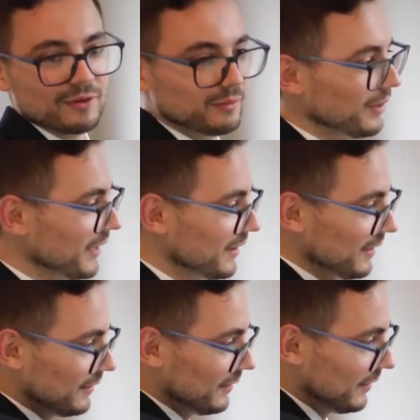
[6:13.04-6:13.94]
my
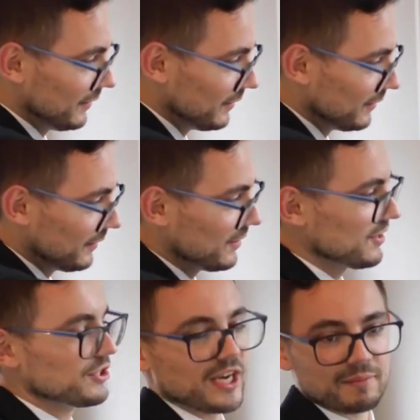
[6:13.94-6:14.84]
God, somebody's
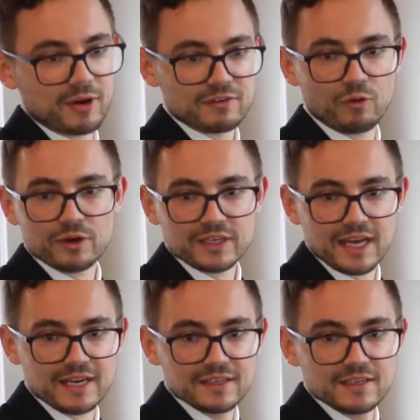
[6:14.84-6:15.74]
making that
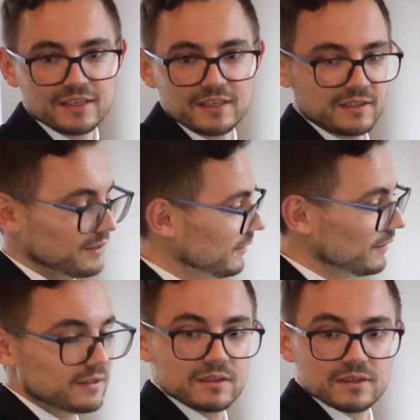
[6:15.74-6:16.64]
much.
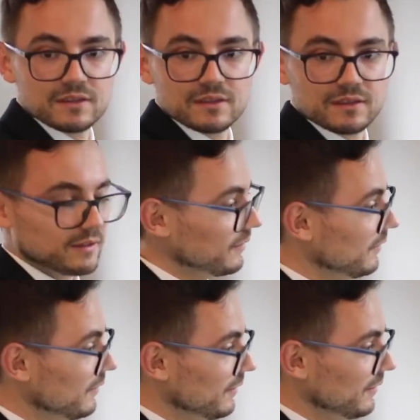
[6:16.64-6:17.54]
Or don't say, oh,
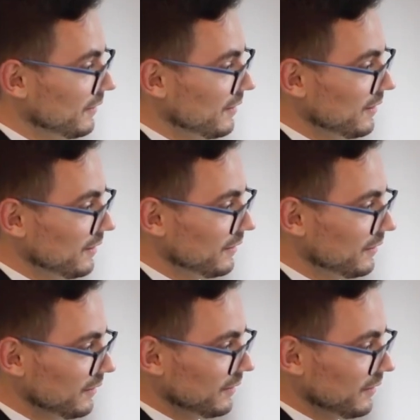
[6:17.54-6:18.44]
that's too little.
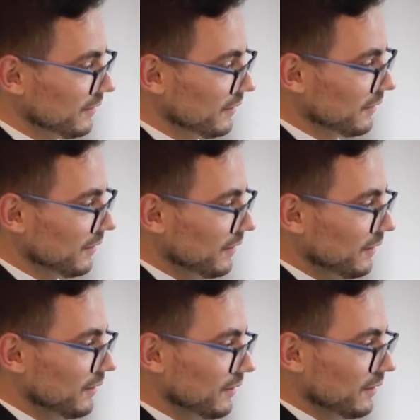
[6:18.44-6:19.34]
I
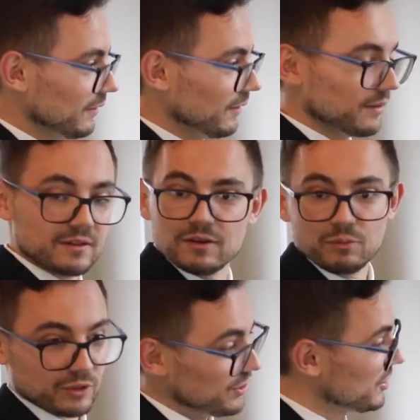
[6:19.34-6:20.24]
understand we
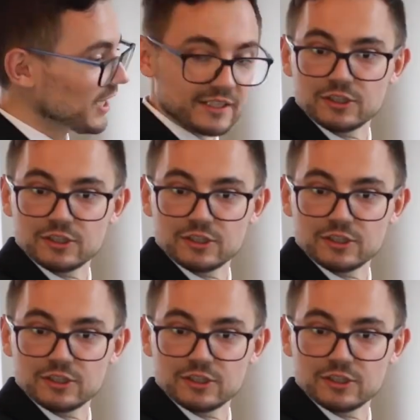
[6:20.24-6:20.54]
all make